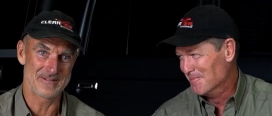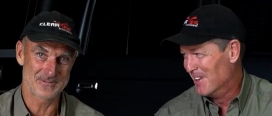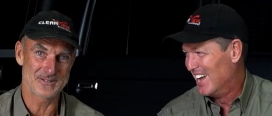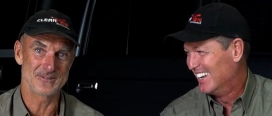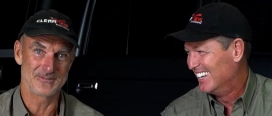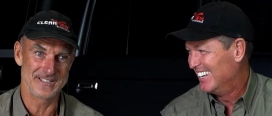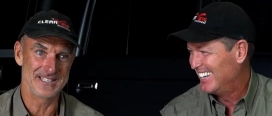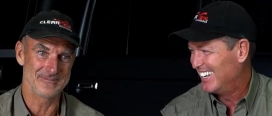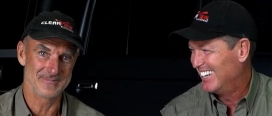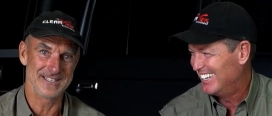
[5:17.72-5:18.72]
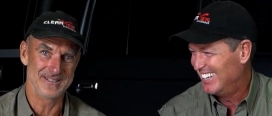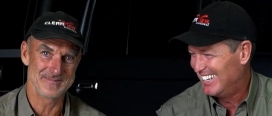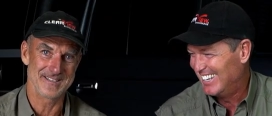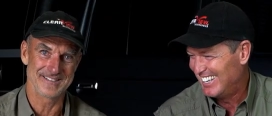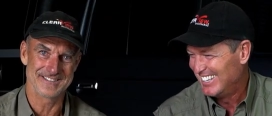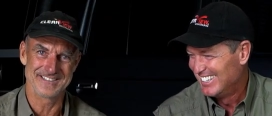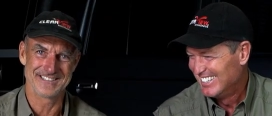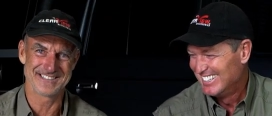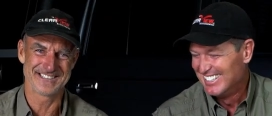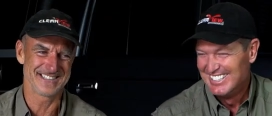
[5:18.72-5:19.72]
Speaker 1: That put the wind up, mate, I'm telling you.
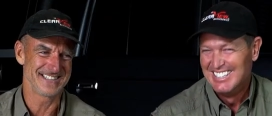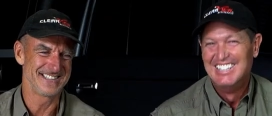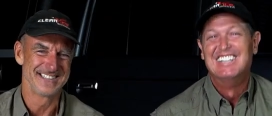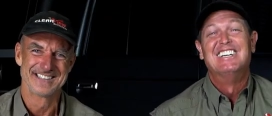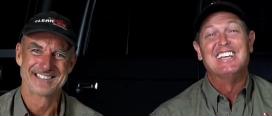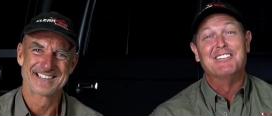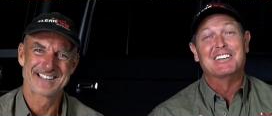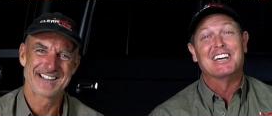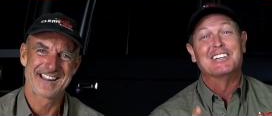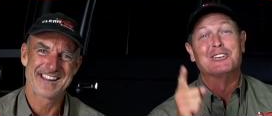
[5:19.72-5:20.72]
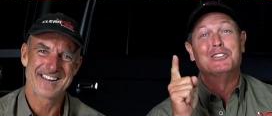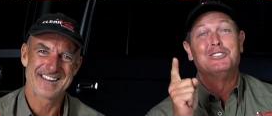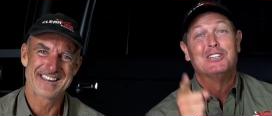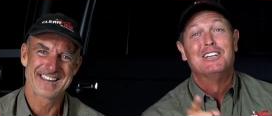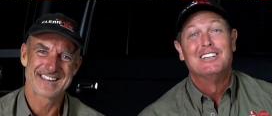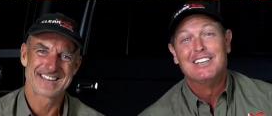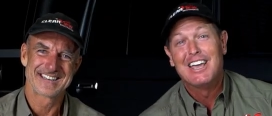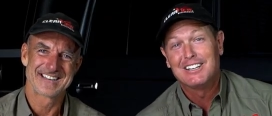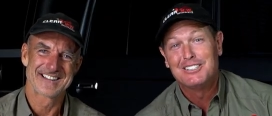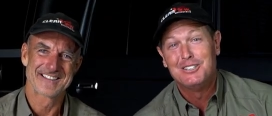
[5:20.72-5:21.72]
Speaker 2: There we go, guys.
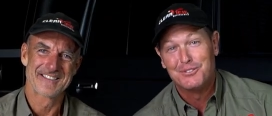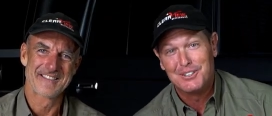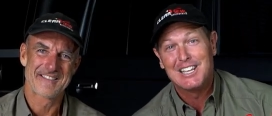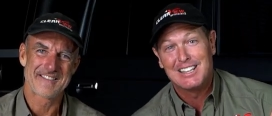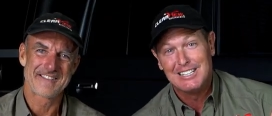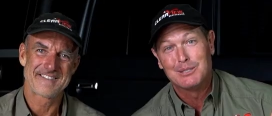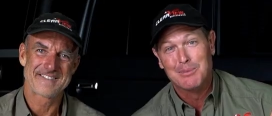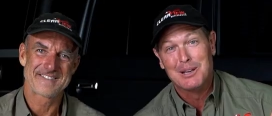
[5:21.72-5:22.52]
How could you forget this